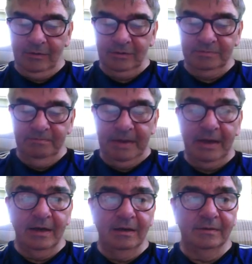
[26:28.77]

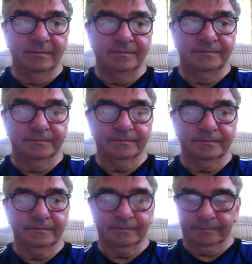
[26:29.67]
min,
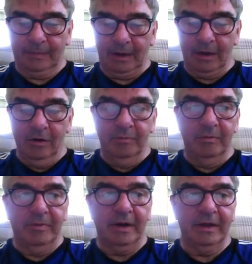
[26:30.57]
open
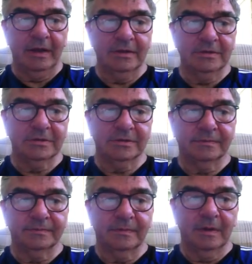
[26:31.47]
brackets,
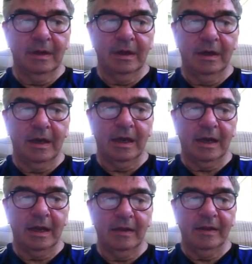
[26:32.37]
and
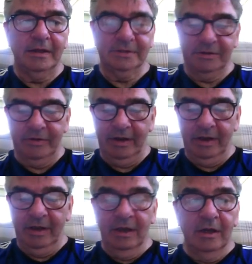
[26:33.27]
highlight these three,
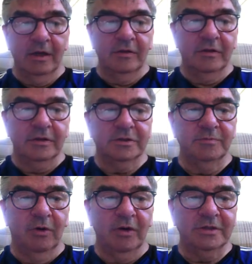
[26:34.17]
the
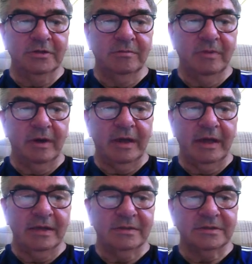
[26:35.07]
smallest number
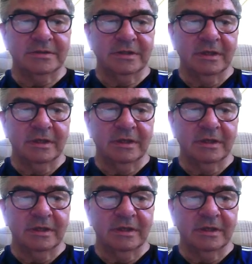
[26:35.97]
is